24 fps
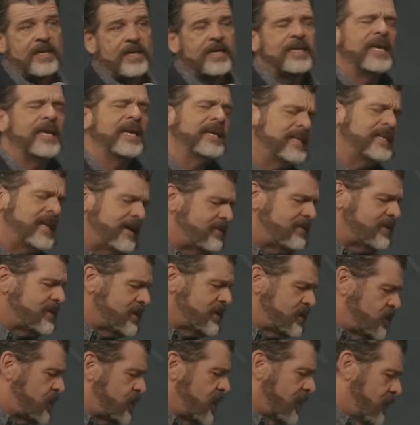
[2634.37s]
King David, the
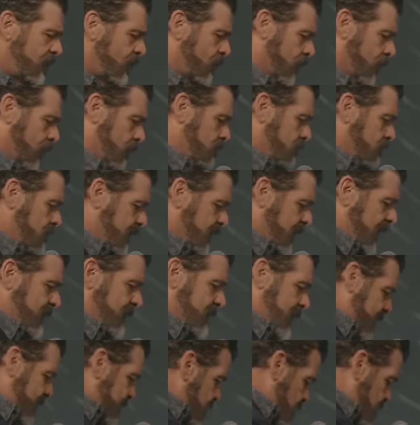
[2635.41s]
general, King David,